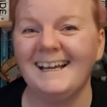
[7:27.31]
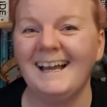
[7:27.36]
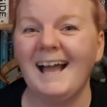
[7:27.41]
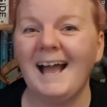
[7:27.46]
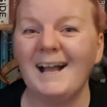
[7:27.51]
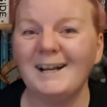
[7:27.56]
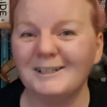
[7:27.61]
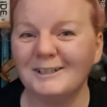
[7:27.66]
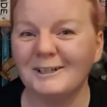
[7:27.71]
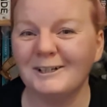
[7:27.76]

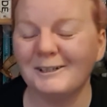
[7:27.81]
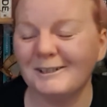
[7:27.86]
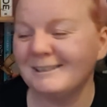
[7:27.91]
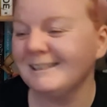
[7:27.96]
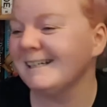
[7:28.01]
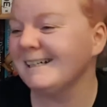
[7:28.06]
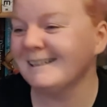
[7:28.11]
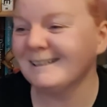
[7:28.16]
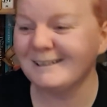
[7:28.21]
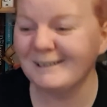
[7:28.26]
and
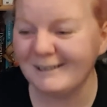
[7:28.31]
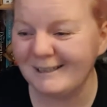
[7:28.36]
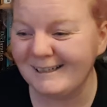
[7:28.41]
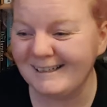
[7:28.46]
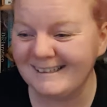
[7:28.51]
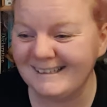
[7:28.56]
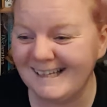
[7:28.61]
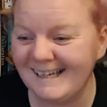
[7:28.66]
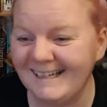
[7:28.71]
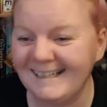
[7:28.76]

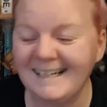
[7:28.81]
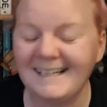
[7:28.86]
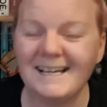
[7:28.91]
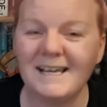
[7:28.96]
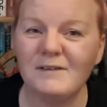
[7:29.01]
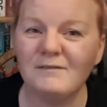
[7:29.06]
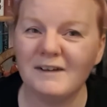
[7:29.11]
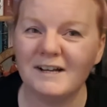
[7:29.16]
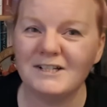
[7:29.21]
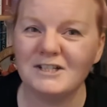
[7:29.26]
I
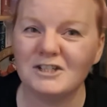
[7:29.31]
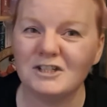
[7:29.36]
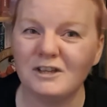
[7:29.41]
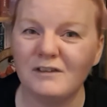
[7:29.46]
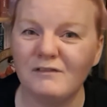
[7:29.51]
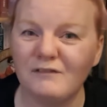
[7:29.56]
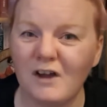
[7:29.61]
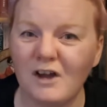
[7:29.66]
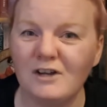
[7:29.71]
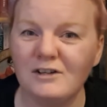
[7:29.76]
eventually
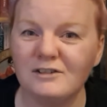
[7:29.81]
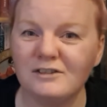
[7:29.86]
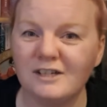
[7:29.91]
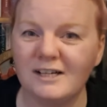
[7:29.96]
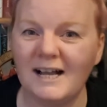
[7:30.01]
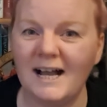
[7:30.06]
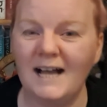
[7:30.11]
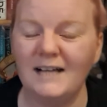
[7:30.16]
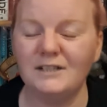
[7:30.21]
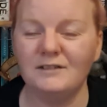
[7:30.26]
found a
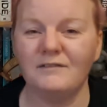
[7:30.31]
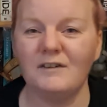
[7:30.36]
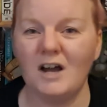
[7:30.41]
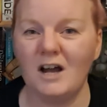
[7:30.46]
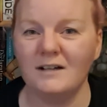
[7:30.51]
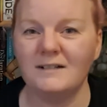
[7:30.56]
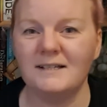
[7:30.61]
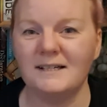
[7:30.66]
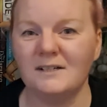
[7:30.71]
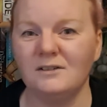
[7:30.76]
kind of
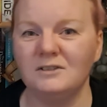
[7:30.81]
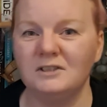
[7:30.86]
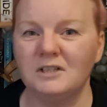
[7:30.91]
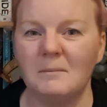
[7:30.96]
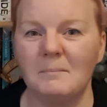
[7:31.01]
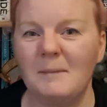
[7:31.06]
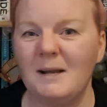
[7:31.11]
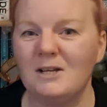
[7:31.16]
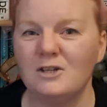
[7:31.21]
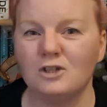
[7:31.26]
article
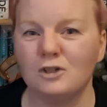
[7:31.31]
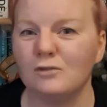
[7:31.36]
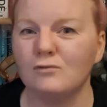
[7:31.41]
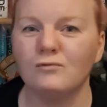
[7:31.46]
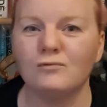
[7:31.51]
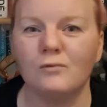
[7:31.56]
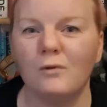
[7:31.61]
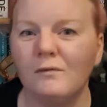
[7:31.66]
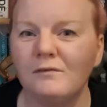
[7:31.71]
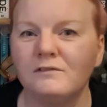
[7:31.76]
that mentioned
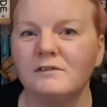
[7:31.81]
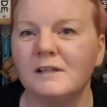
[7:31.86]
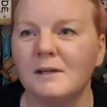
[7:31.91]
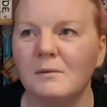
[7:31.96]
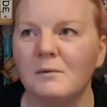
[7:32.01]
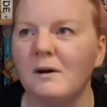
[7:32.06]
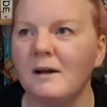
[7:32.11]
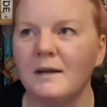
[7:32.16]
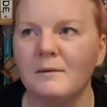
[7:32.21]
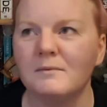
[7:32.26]
roughly
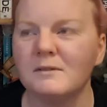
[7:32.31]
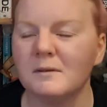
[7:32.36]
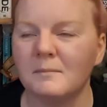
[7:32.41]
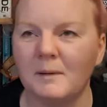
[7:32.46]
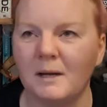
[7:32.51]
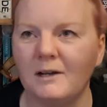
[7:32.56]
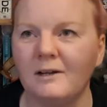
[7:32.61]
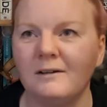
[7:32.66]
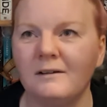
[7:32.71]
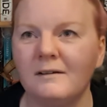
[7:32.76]
what it was
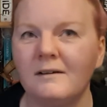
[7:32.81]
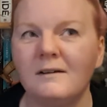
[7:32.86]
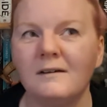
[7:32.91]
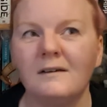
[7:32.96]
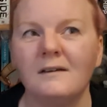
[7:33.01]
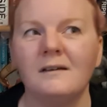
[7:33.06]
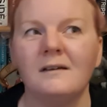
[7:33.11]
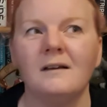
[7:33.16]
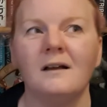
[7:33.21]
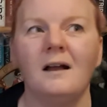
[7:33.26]
about.
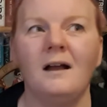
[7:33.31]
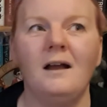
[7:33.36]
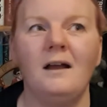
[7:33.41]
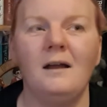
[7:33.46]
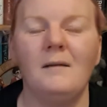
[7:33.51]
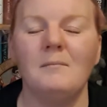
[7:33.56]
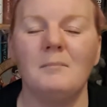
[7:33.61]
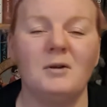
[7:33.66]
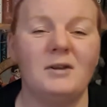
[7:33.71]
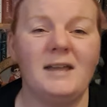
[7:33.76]

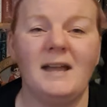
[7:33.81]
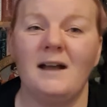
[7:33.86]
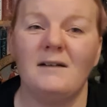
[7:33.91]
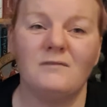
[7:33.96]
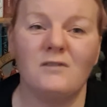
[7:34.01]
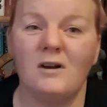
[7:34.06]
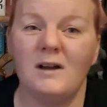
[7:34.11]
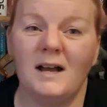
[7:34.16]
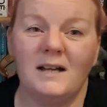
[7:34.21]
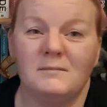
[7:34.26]
But yeah,
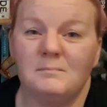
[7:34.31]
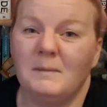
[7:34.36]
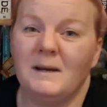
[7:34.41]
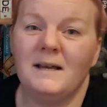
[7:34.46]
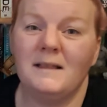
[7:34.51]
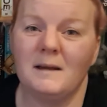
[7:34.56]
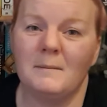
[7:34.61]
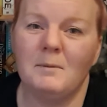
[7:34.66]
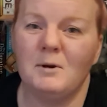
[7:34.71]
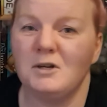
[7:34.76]

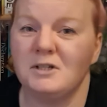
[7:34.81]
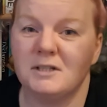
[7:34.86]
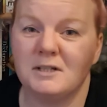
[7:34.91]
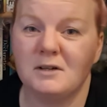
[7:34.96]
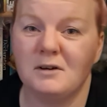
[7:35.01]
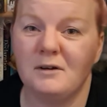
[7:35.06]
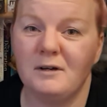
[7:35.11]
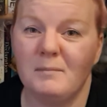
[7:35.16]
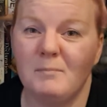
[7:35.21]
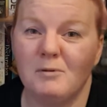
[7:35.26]
by that point I'd
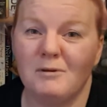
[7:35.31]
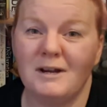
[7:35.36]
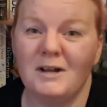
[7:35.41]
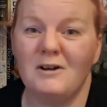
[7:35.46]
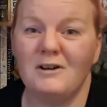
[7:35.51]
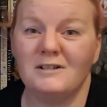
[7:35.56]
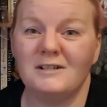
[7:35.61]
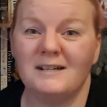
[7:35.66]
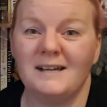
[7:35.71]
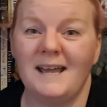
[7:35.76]
already
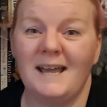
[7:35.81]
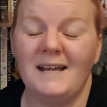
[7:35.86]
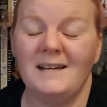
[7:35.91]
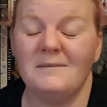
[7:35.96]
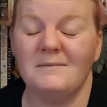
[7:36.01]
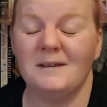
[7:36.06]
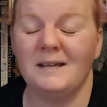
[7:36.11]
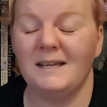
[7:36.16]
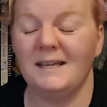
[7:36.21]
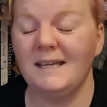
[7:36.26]
pre-ordered it
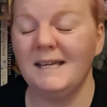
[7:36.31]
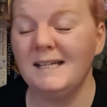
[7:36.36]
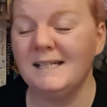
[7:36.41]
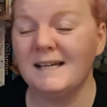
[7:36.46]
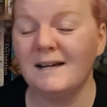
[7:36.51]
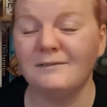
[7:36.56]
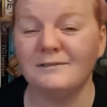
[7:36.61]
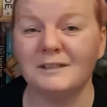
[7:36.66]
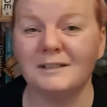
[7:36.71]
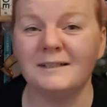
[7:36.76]
anyway. He
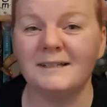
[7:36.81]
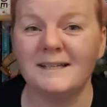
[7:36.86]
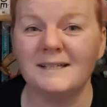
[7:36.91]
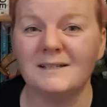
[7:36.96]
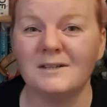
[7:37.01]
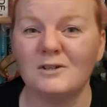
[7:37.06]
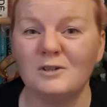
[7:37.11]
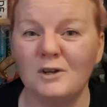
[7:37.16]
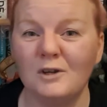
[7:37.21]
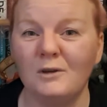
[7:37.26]
definitely is
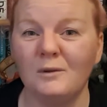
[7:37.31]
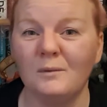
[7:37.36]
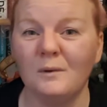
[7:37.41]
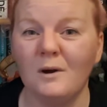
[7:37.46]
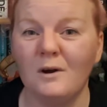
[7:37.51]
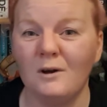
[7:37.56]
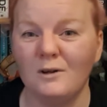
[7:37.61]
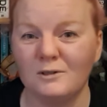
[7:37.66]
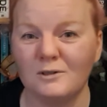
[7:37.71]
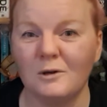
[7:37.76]
a new
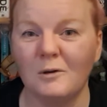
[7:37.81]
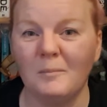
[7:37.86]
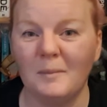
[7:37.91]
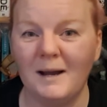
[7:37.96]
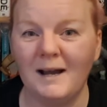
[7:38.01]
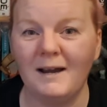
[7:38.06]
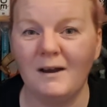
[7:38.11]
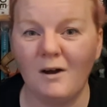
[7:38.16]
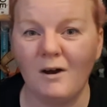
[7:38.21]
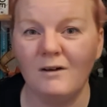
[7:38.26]

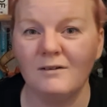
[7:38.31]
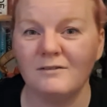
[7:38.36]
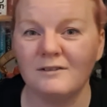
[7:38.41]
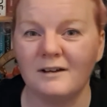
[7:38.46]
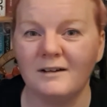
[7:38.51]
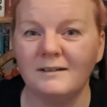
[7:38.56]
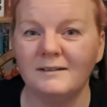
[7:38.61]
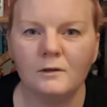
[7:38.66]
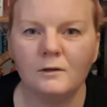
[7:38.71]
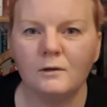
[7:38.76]
auto-buy
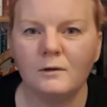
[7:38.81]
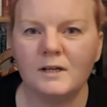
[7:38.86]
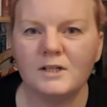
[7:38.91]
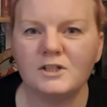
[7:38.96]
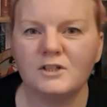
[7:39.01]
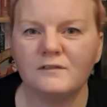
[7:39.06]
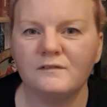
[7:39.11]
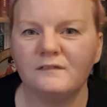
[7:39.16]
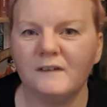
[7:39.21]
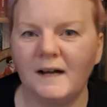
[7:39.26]
author.
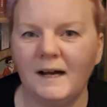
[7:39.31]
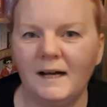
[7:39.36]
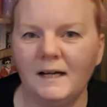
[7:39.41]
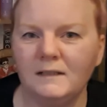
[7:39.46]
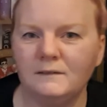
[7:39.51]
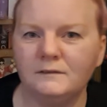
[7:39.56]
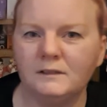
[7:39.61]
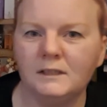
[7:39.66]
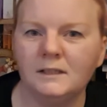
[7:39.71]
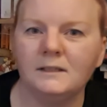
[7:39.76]
Question
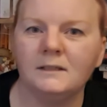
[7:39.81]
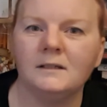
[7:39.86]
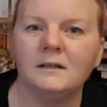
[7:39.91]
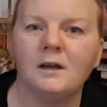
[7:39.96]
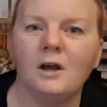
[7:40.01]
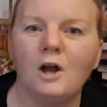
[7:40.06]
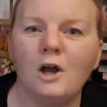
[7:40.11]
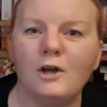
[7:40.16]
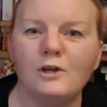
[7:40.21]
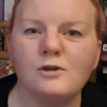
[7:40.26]
5.
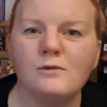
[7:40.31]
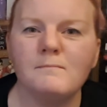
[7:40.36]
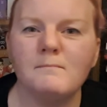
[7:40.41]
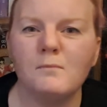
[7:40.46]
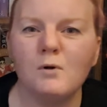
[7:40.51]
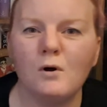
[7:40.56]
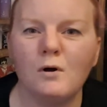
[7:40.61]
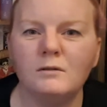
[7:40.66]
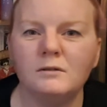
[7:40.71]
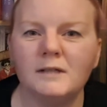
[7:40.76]
Are you
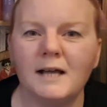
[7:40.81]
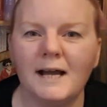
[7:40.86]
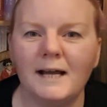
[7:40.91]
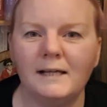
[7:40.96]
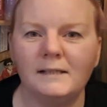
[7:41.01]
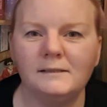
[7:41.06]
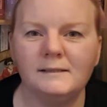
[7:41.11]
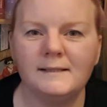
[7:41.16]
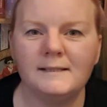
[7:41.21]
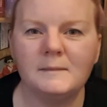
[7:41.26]
more
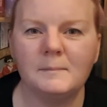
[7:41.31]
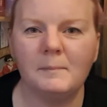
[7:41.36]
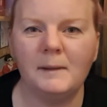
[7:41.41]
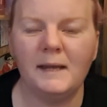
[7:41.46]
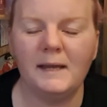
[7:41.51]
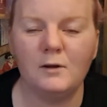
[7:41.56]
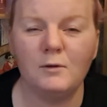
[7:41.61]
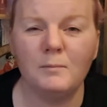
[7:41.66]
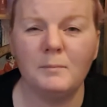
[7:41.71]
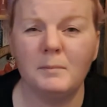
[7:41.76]
likely to
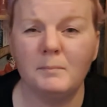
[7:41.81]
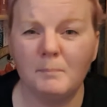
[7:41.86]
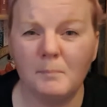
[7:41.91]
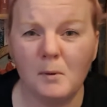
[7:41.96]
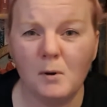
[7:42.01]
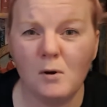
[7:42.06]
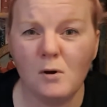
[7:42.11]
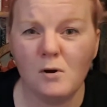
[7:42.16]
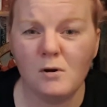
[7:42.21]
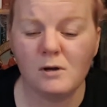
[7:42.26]
pick up a
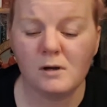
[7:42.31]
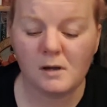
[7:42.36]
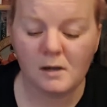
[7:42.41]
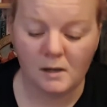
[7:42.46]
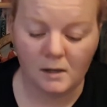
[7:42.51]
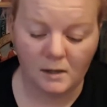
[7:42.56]
book